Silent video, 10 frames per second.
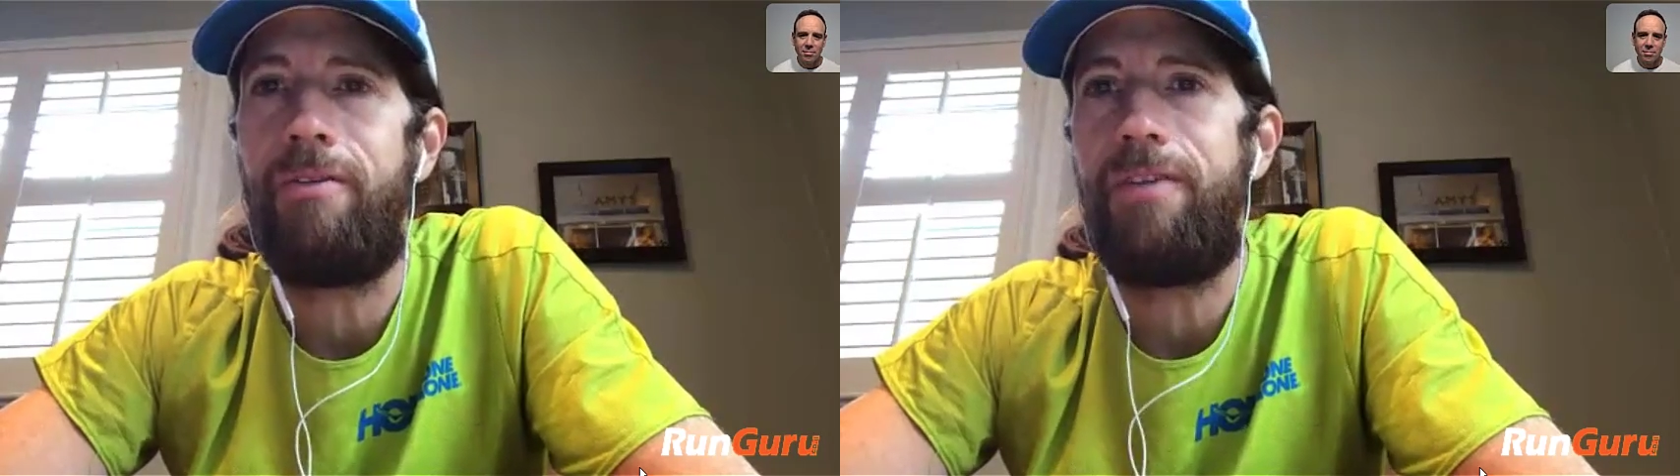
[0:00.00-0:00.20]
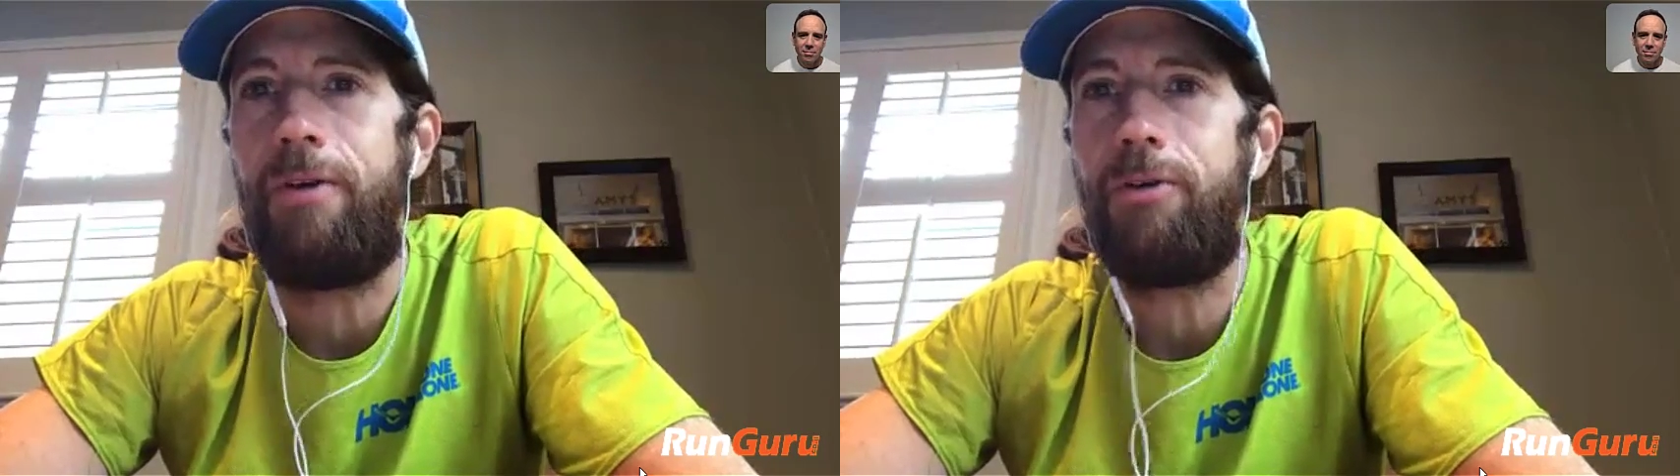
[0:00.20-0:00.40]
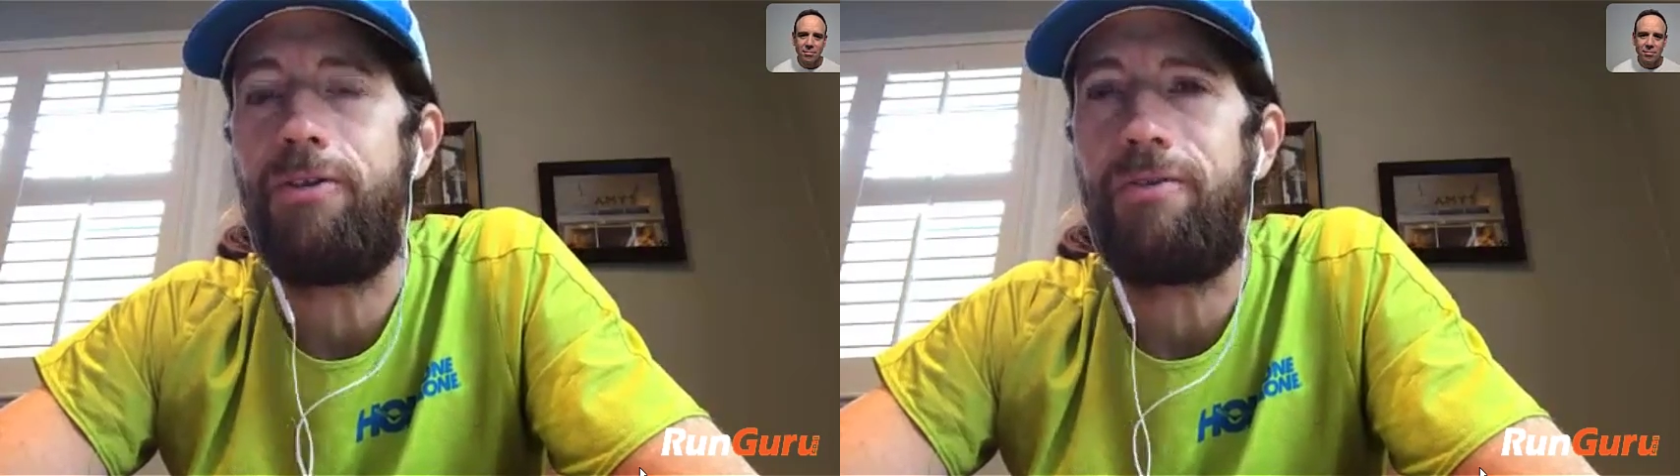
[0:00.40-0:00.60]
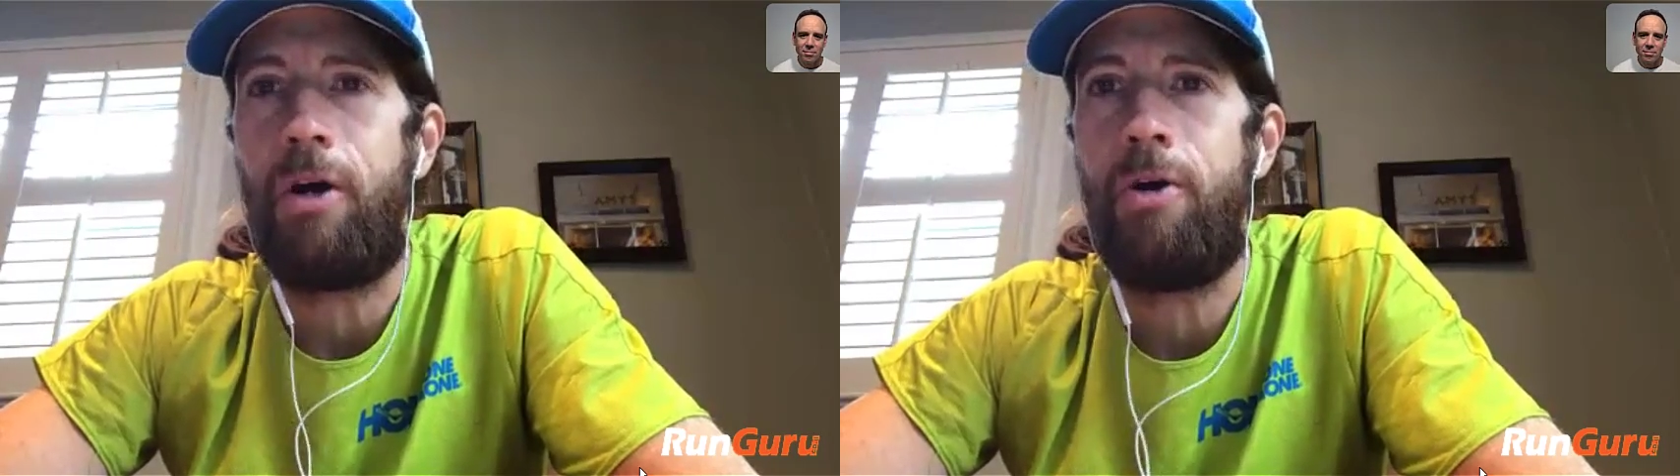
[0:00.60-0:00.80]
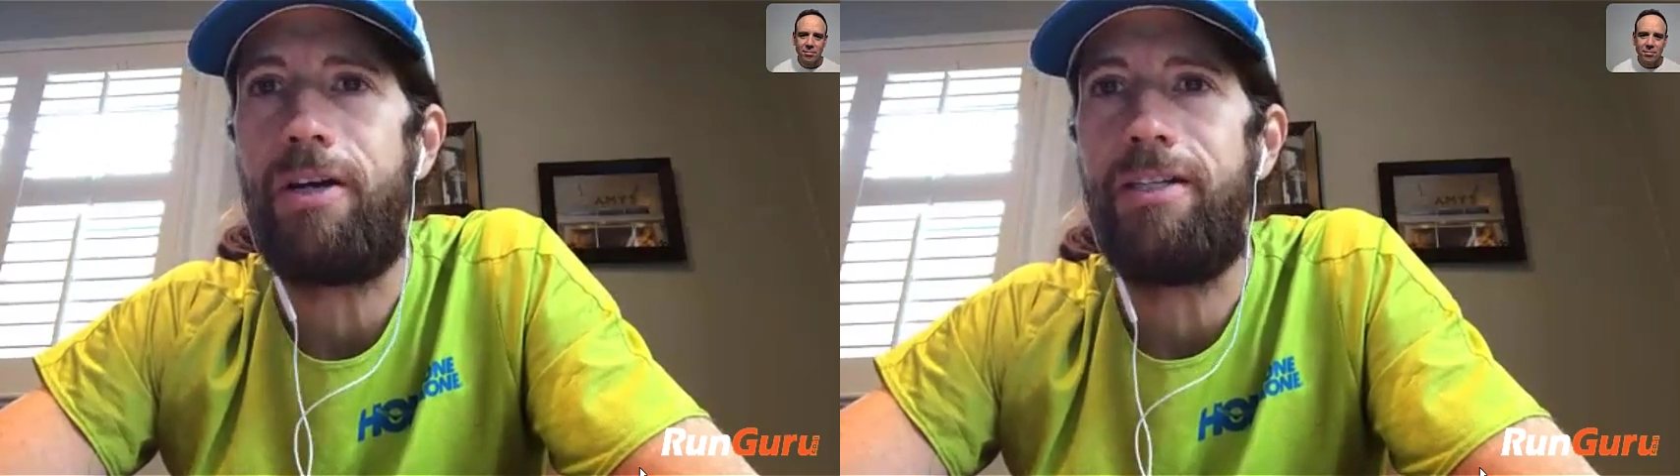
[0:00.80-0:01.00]
the founders of
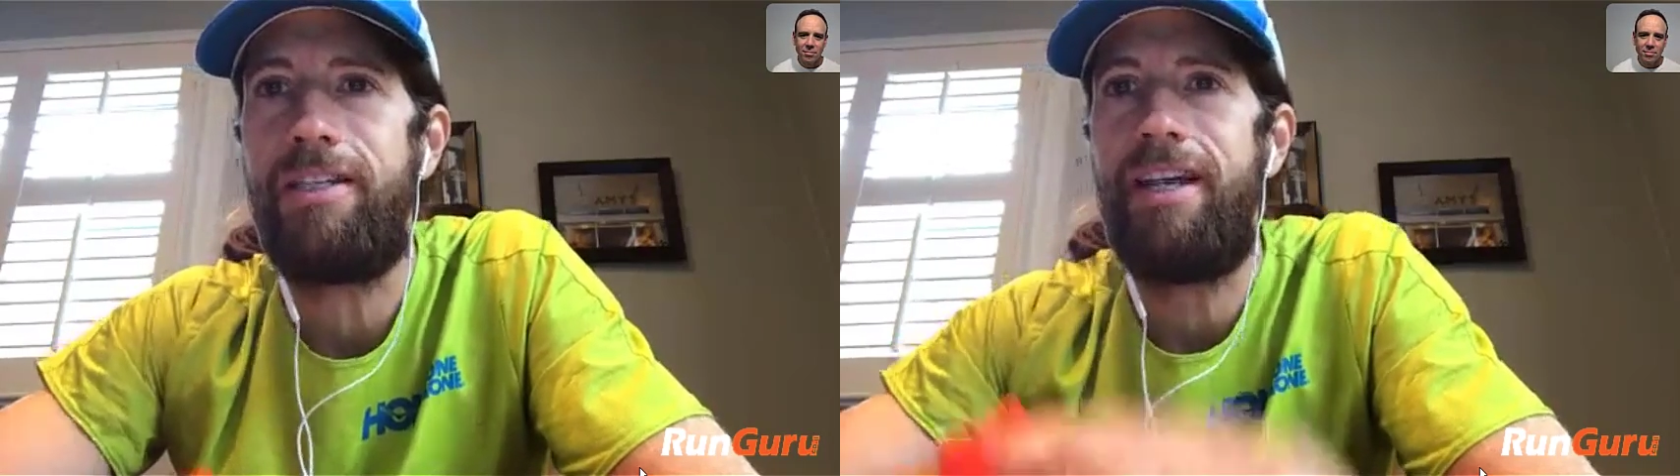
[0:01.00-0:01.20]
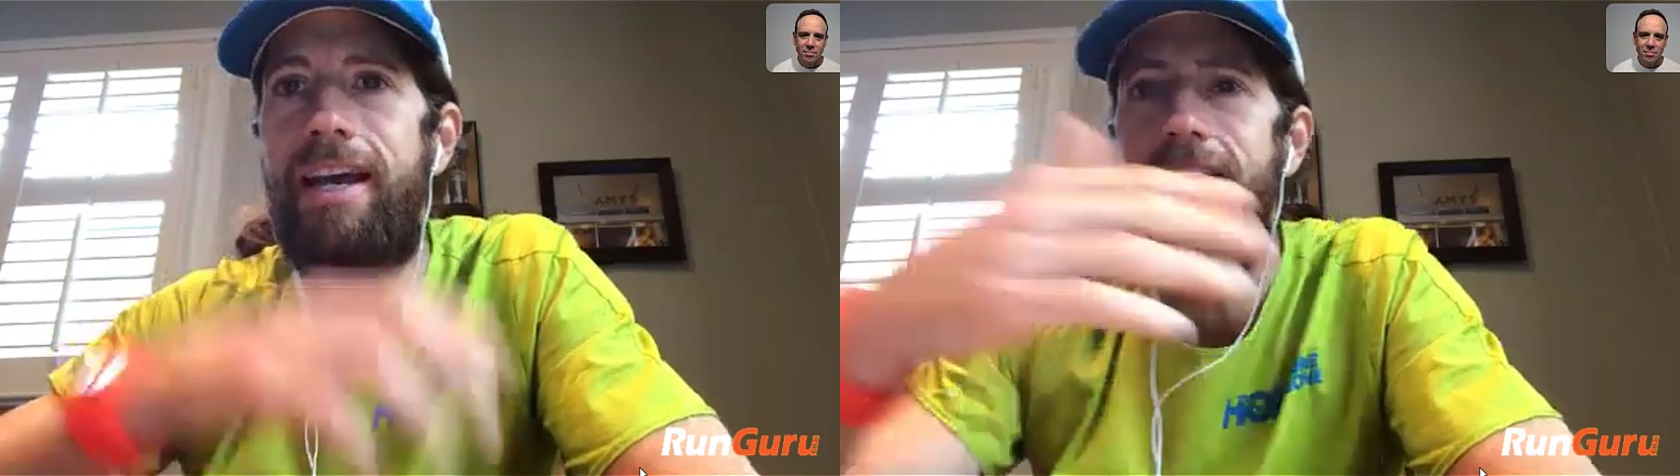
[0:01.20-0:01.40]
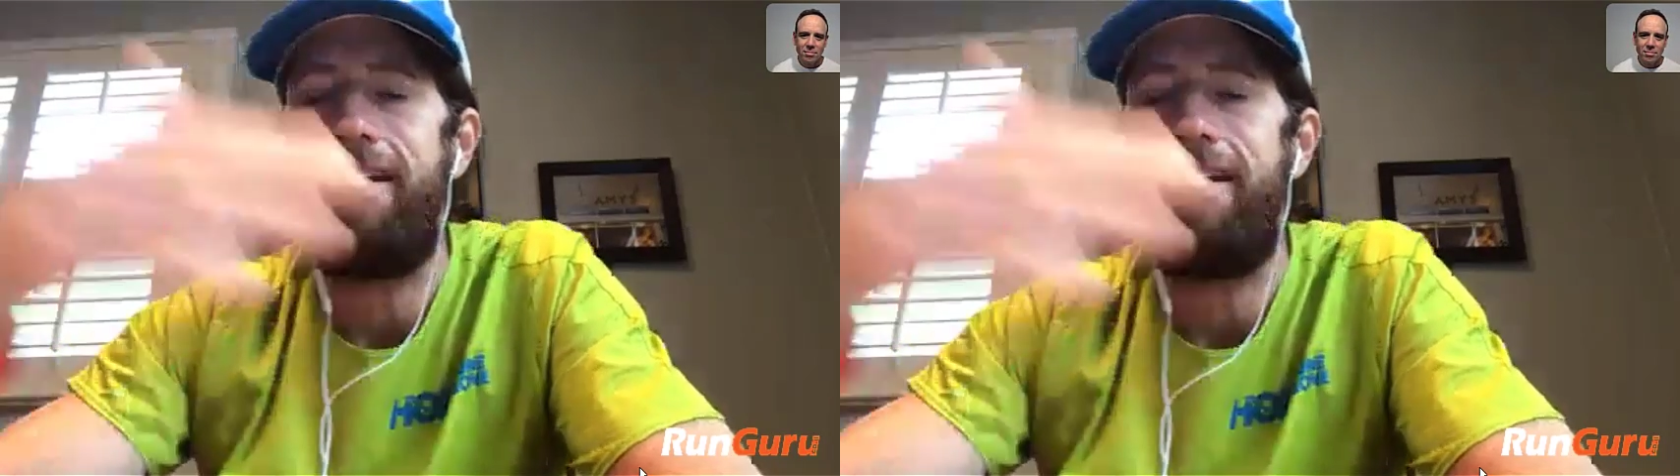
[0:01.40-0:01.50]
Hoka today.